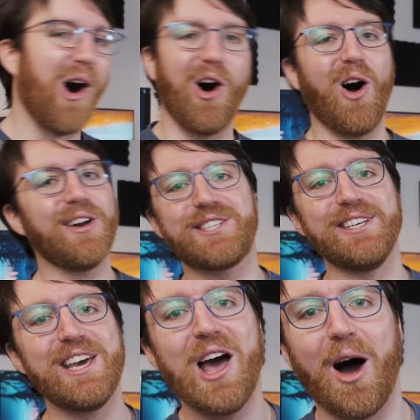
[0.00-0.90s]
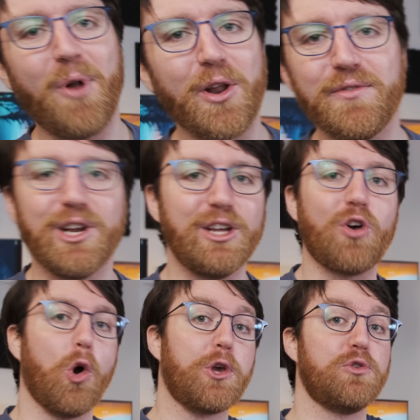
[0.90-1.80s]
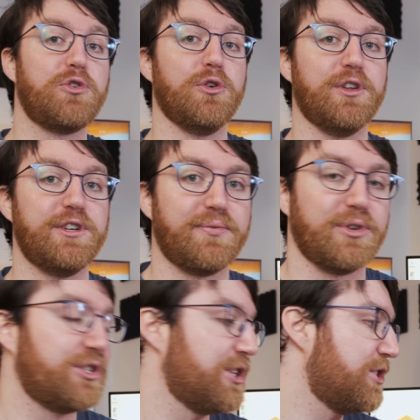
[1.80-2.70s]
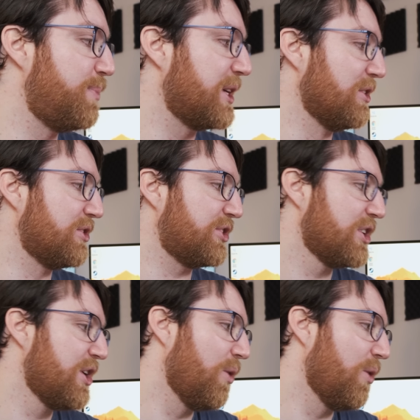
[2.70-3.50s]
Honestly, I'm not even going to talk you through the differences because,